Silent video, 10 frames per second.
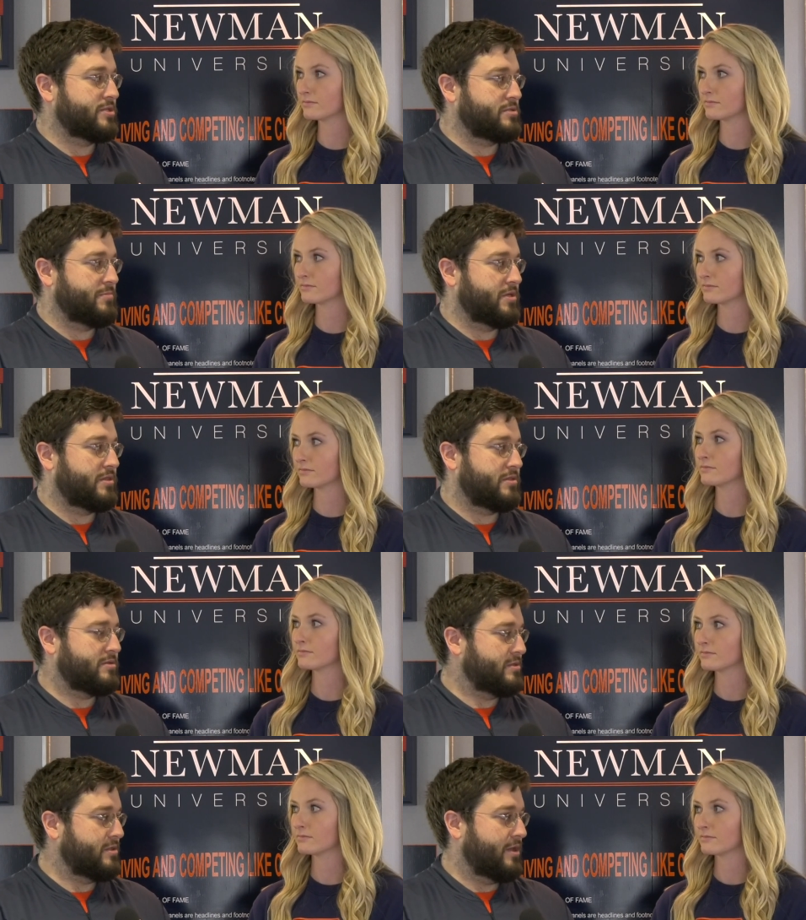Speaker 1: Smith
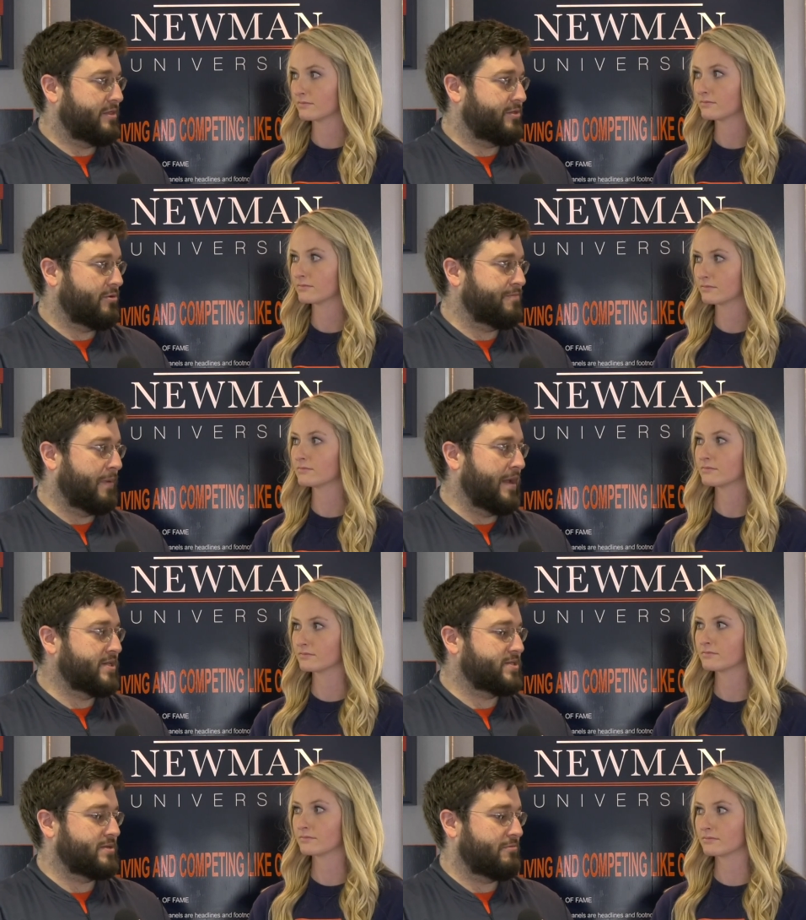at, at third
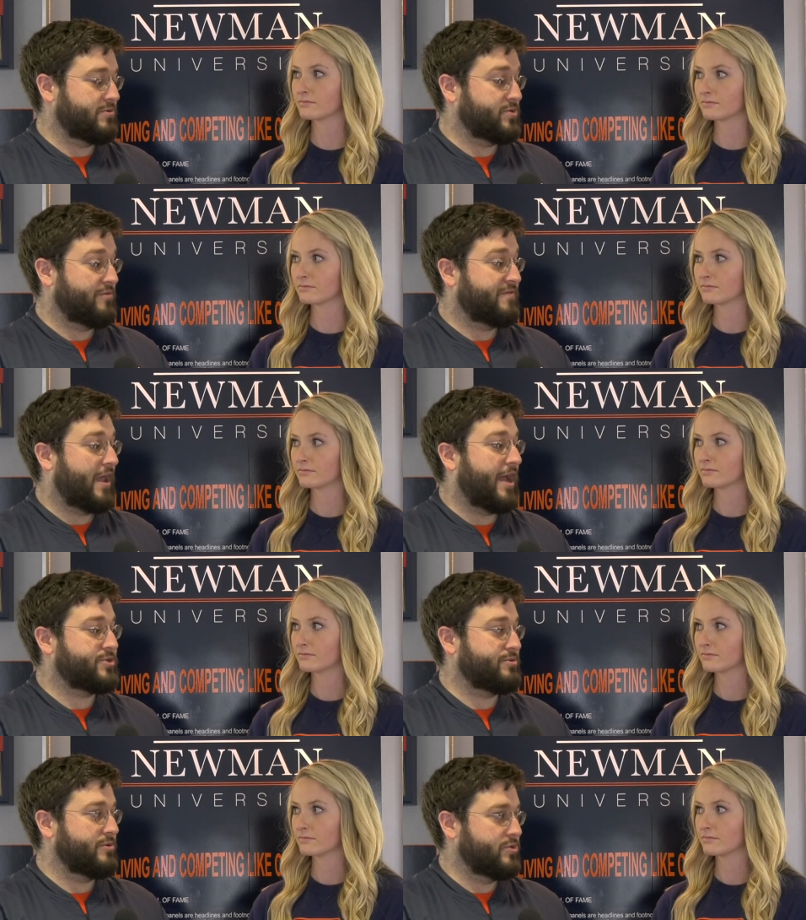base, a reserve
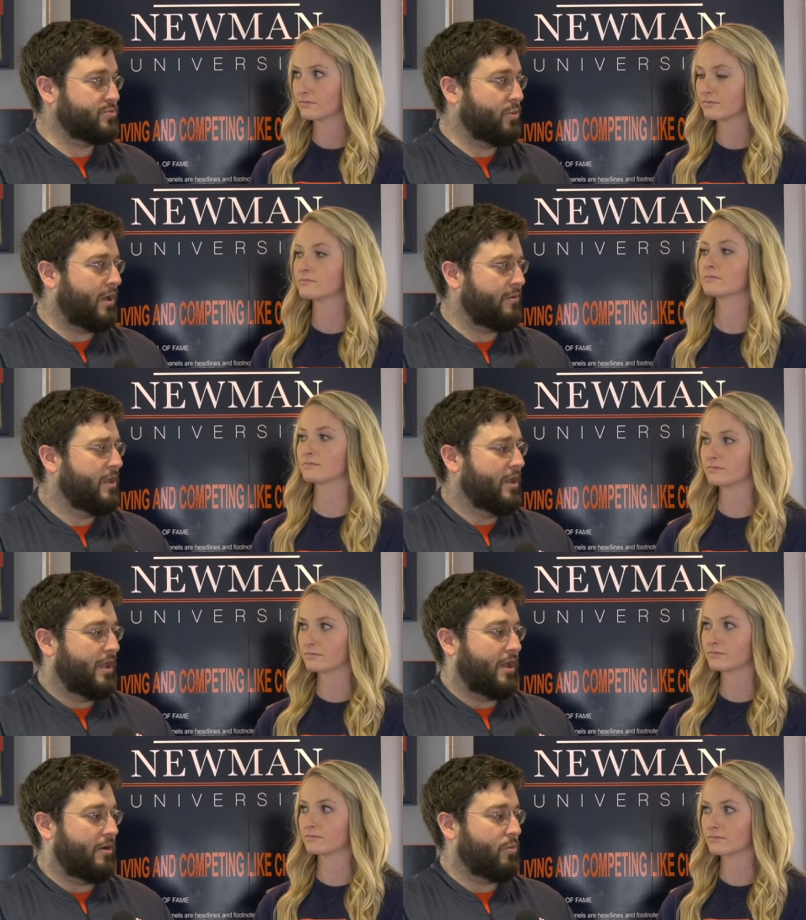catcher as well.
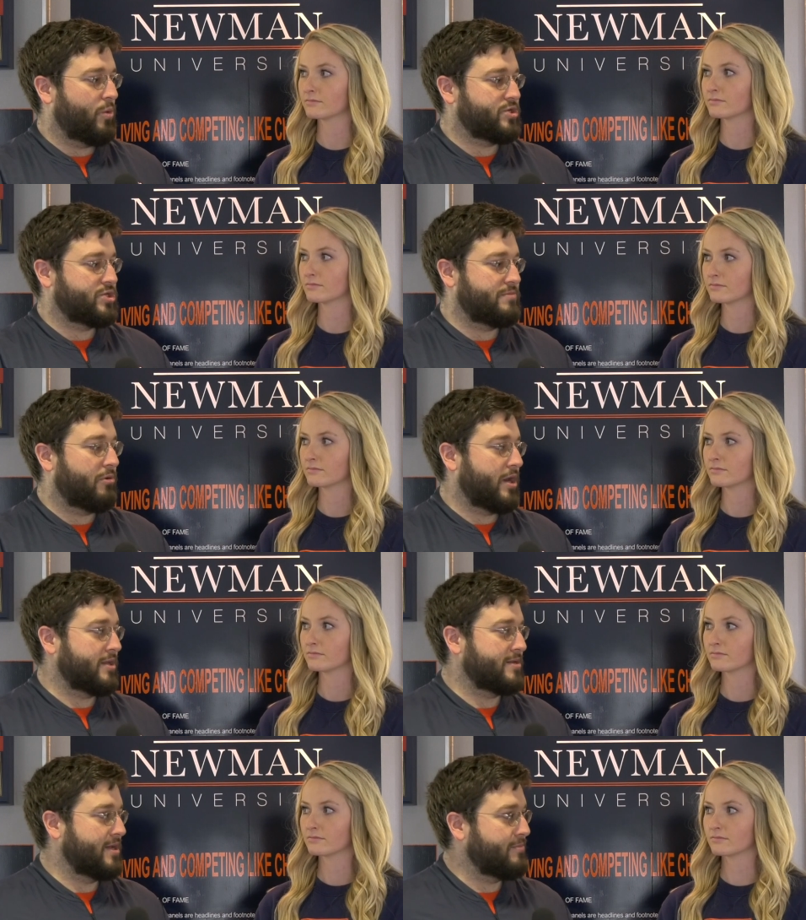Uh, what's she bring
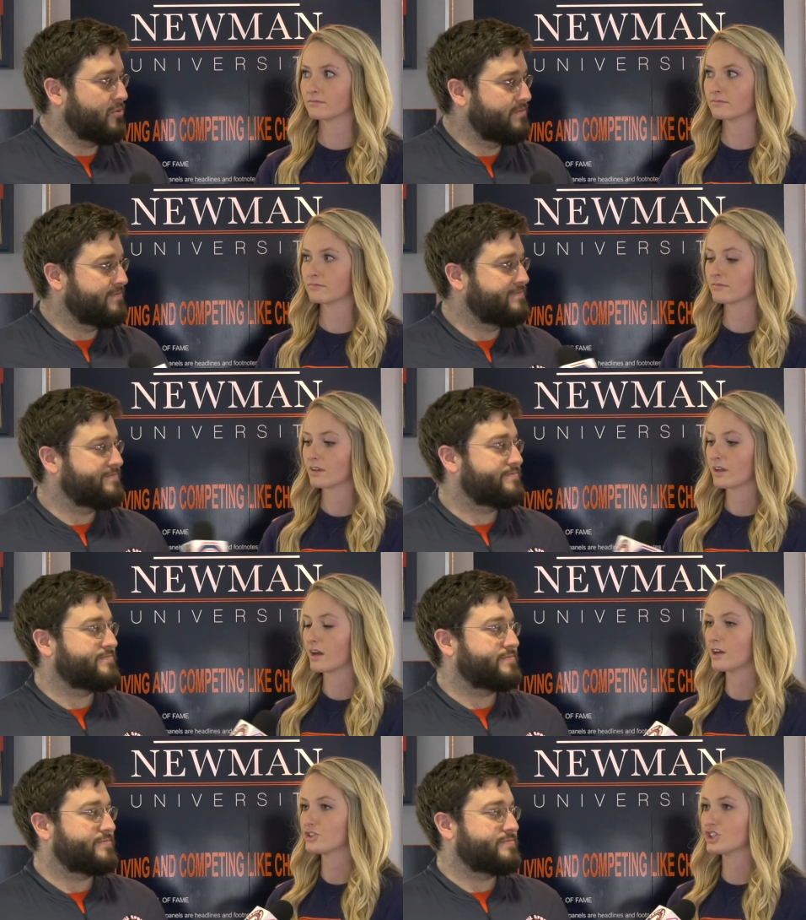to the table?
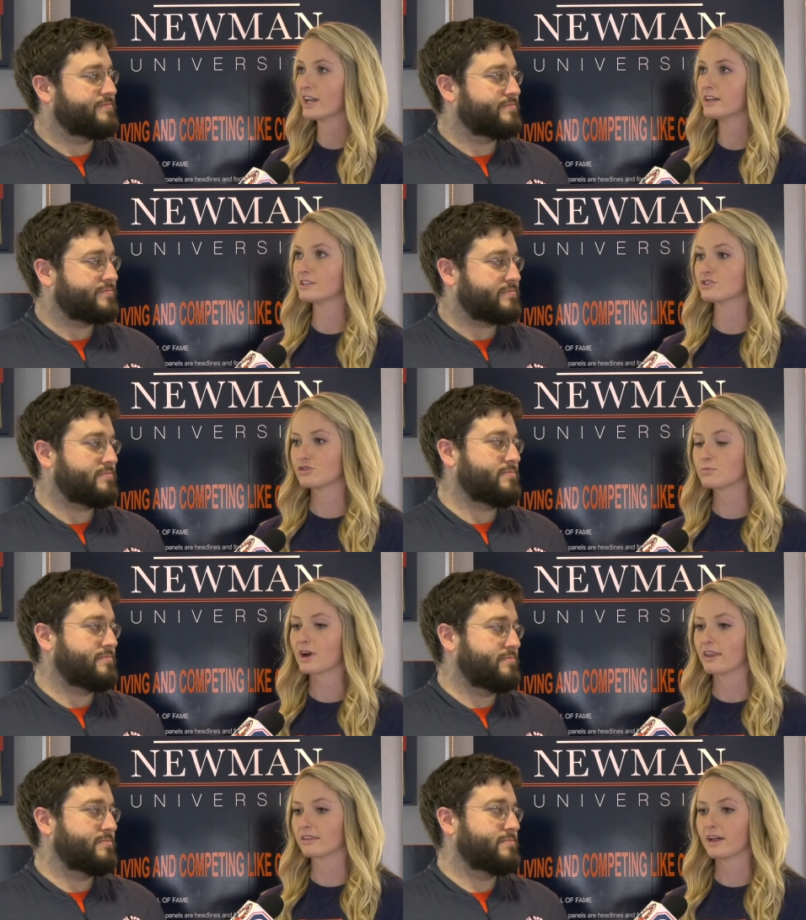
Speaker 2: Uh, Shannon is super
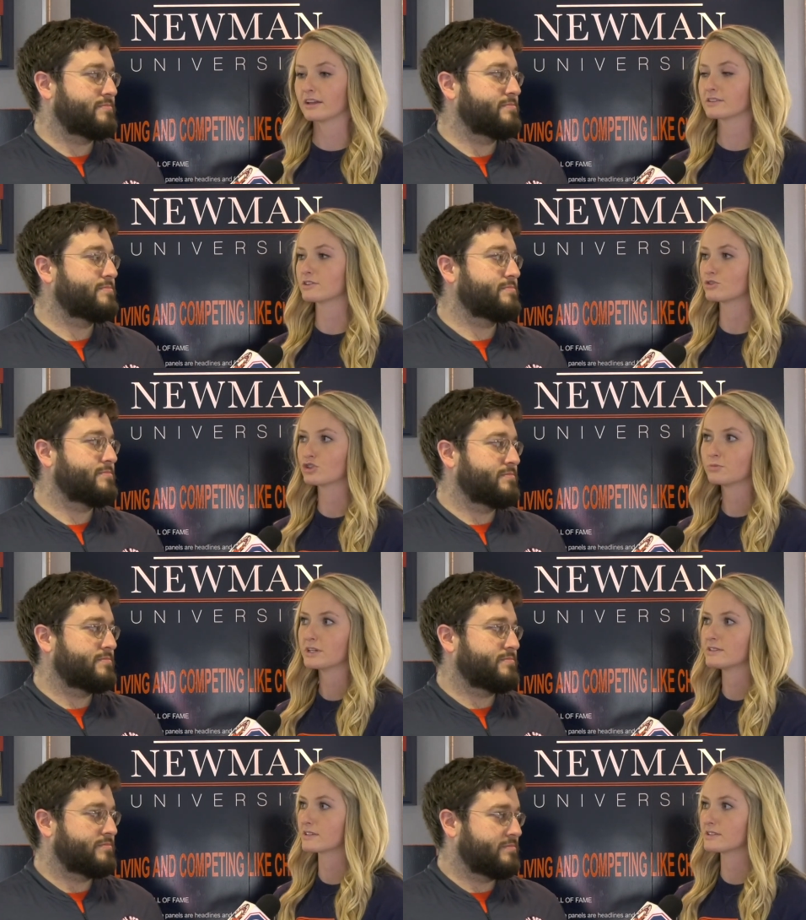athletic, so she'll
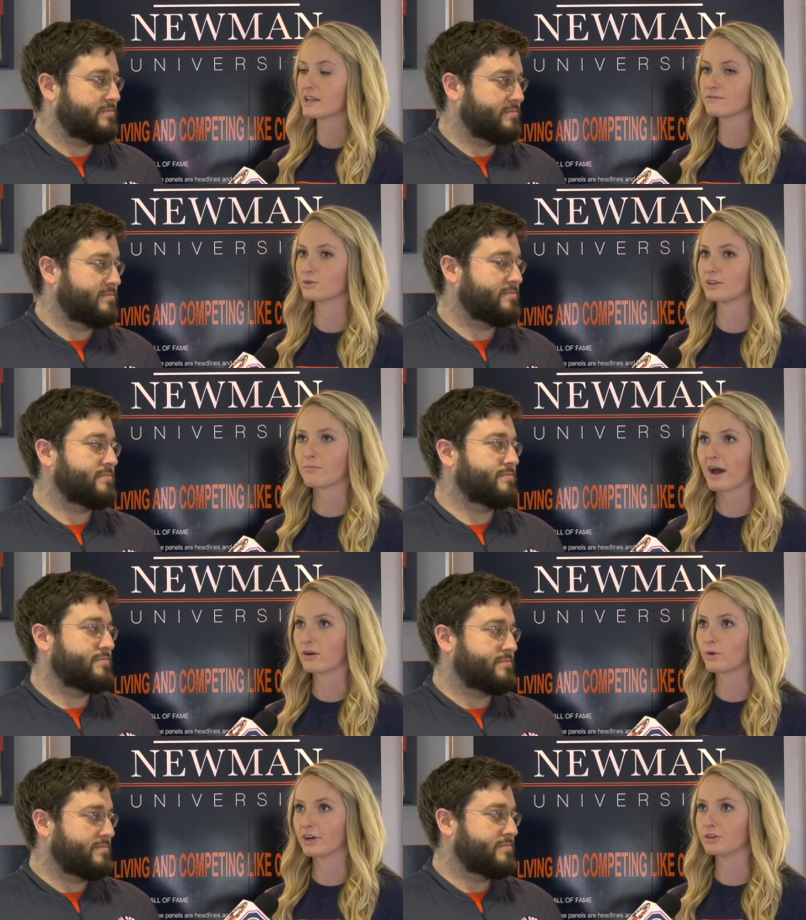be successful no
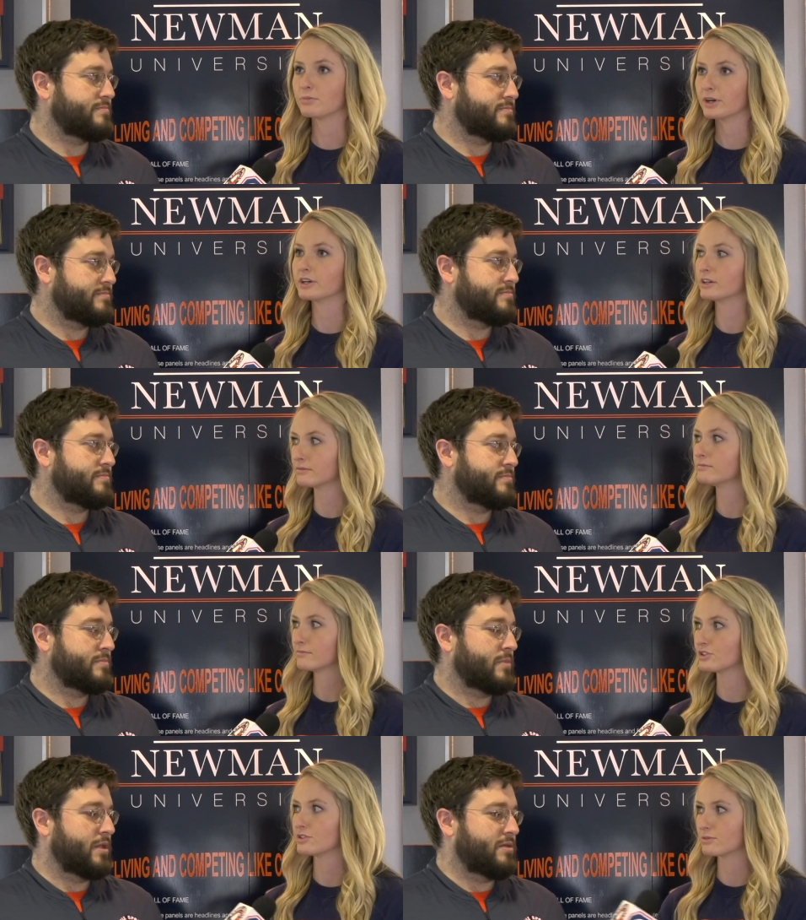matter where you put her.
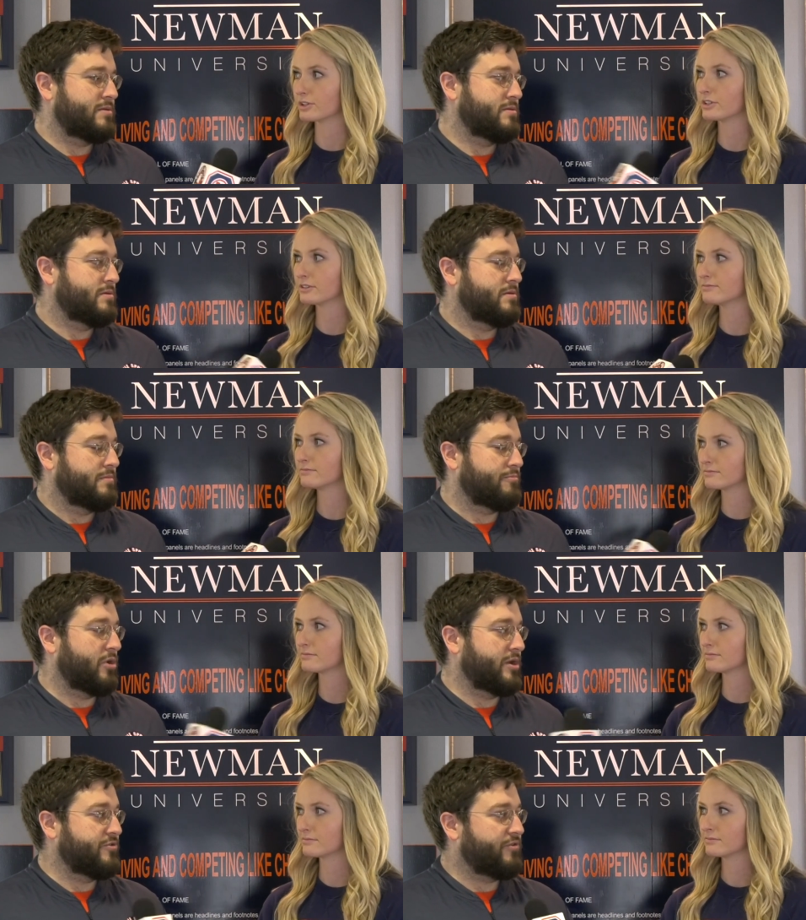She's really good.
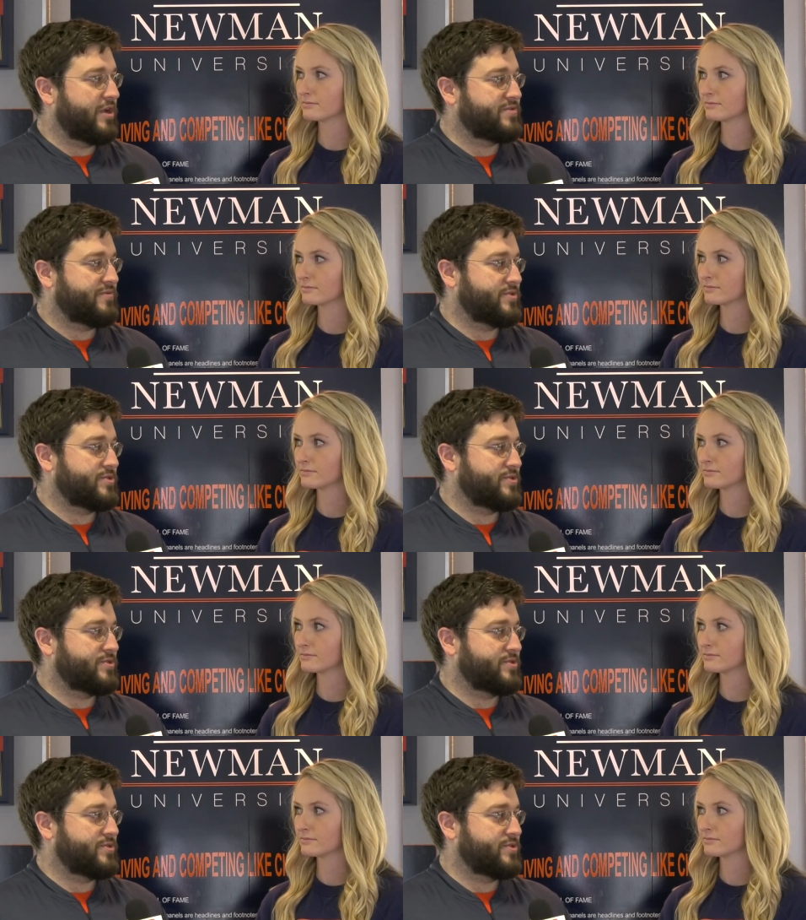
Speaker 1: Bringing a transfer at